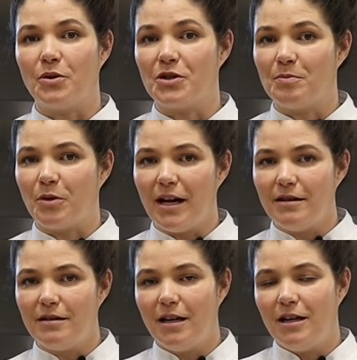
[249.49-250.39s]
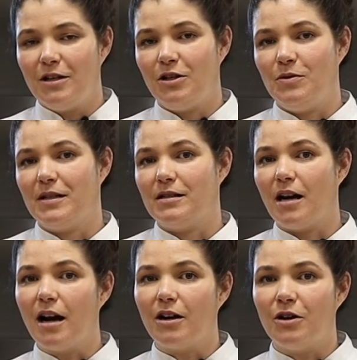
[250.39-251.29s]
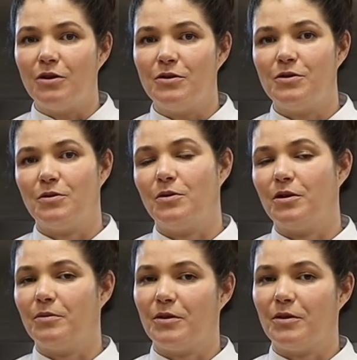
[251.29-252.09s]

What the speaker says: or spread to use in tacos or